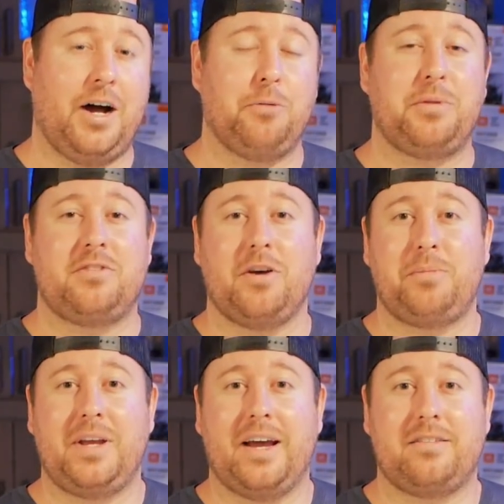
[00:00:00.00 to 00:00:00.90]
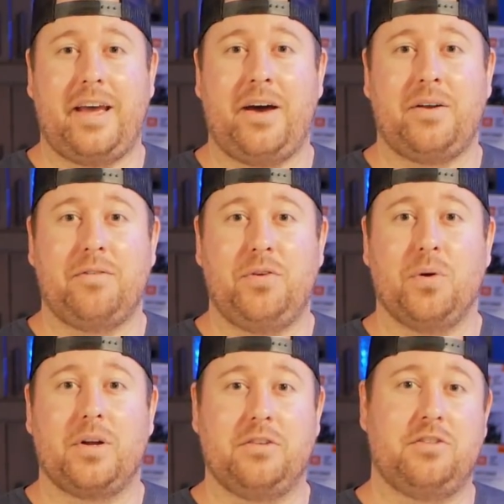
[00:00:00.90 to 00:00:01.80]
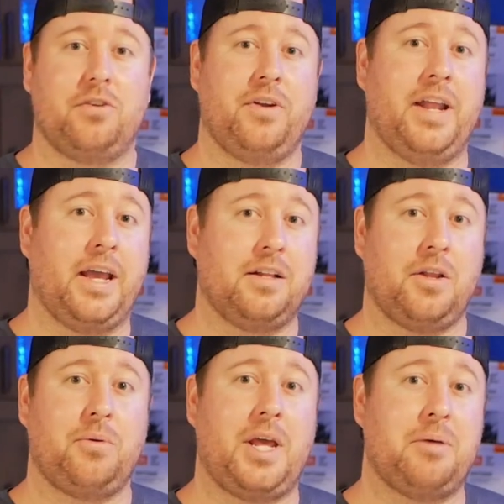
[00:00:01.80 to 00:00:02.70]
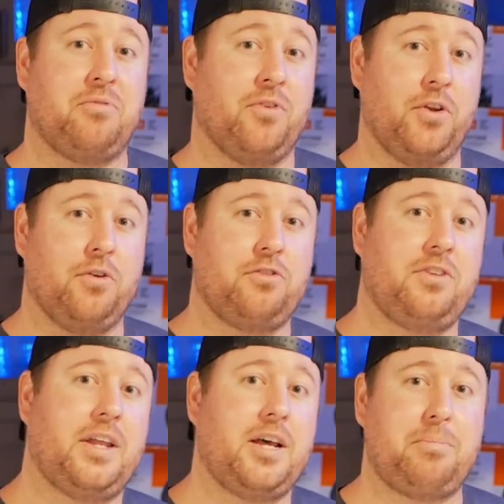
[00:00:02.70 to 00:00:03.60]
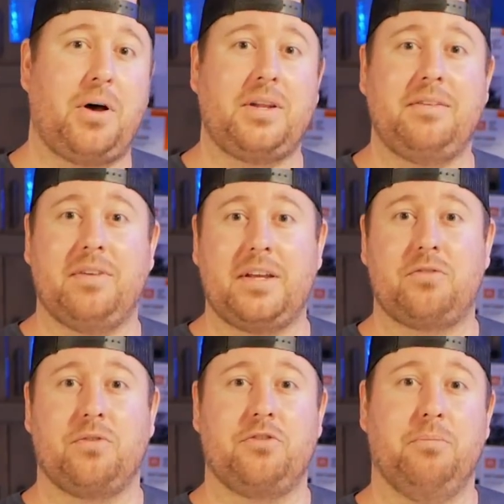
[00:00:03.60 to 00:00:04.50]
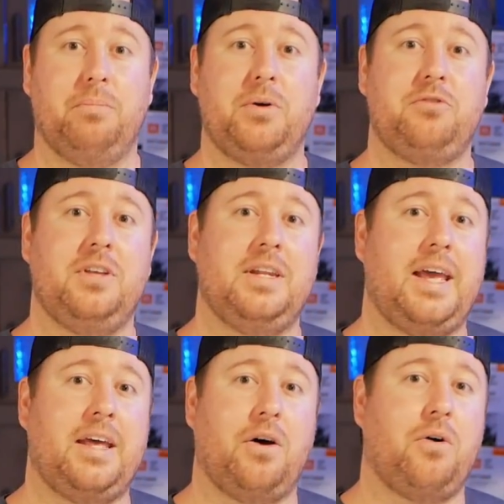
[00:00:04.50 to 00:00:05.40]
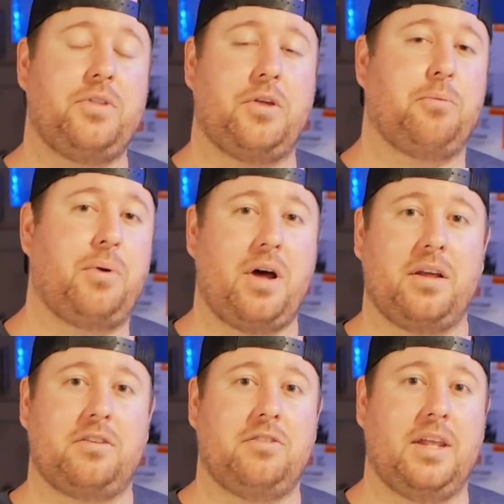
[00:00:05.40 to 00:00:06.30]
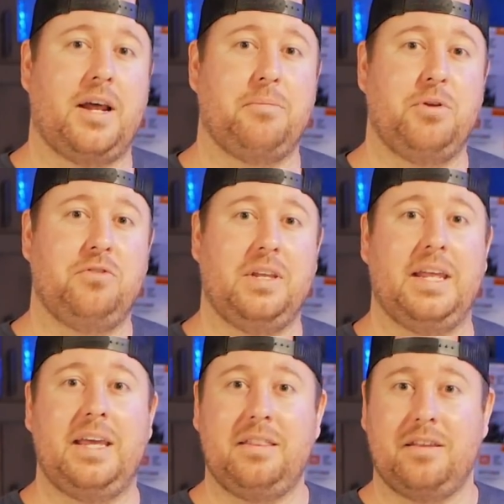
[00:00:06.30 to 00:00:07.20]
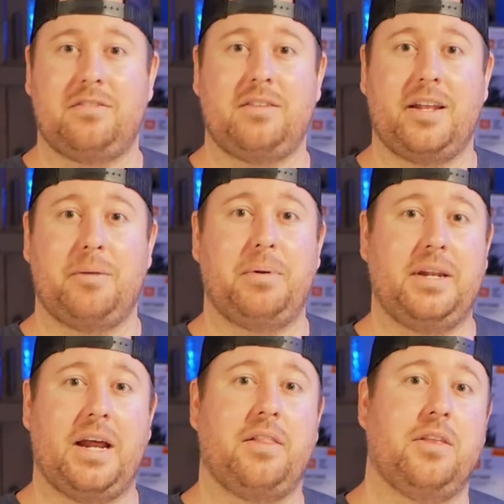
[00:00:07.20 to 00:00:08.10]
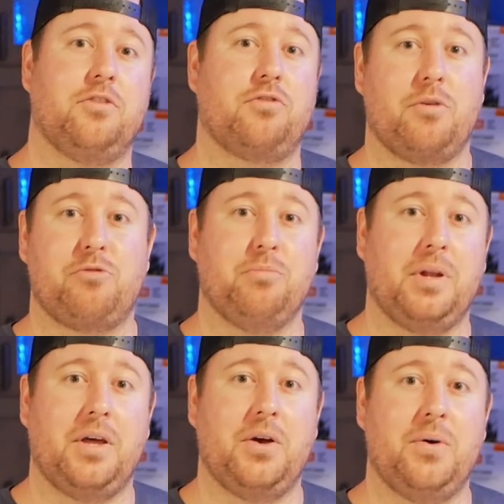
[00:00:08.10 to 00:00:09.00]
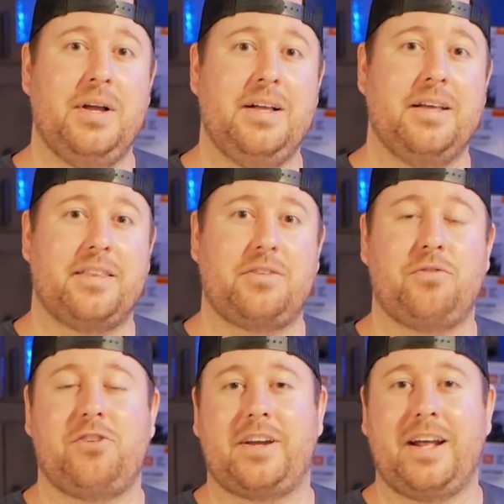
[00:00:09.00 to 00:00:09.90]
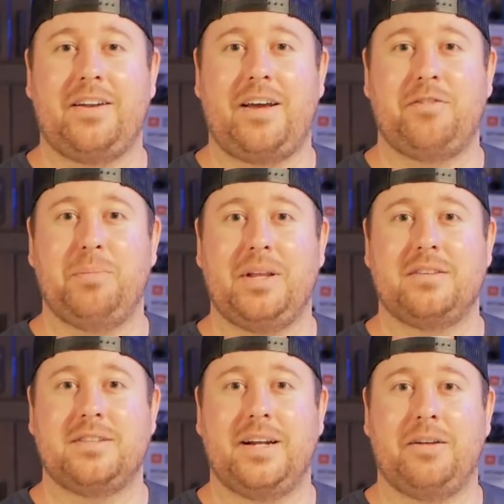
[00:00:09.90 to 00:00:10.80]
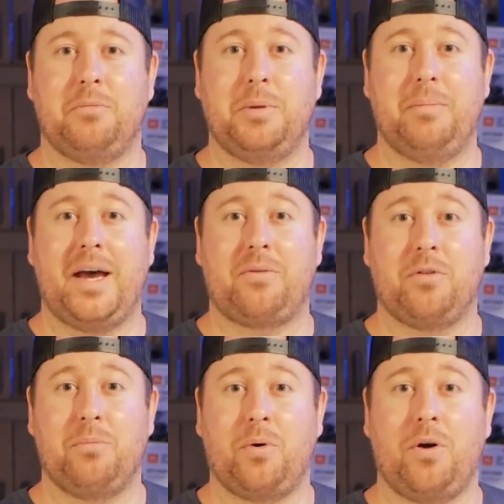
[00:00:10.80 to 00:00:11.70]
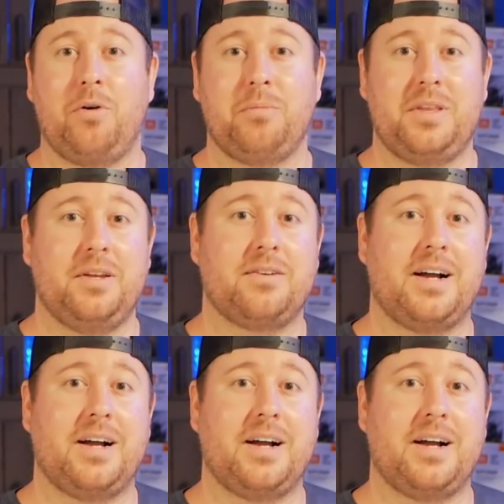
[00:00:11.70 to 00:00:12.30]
I hope this helped you guys out. If you are considering a clone amp for your setup, I'll leave links for Sinbosen and all the other products that I'm using in this setup down in the description below. Thanks for checking out Life of Bliss, and I'll be back with more home theater